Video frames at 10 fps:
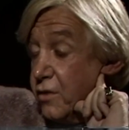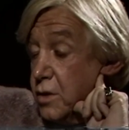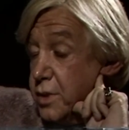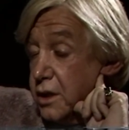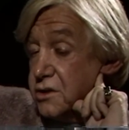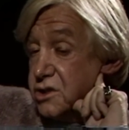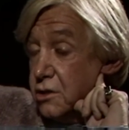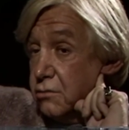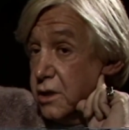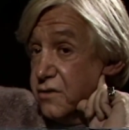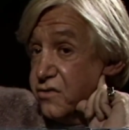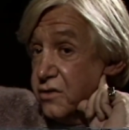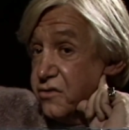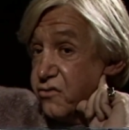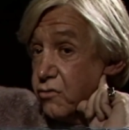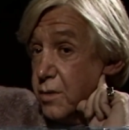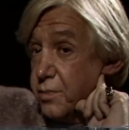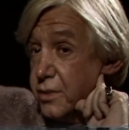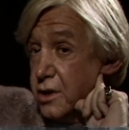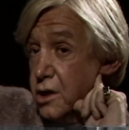very big in town. It's on the Strip.
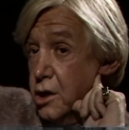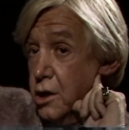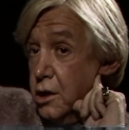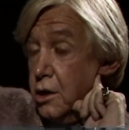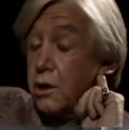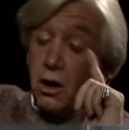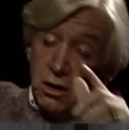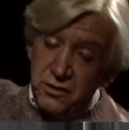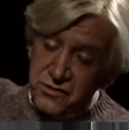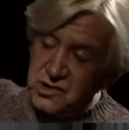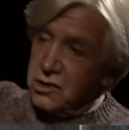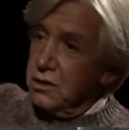Carlos uh, and Charlie's? Carlos and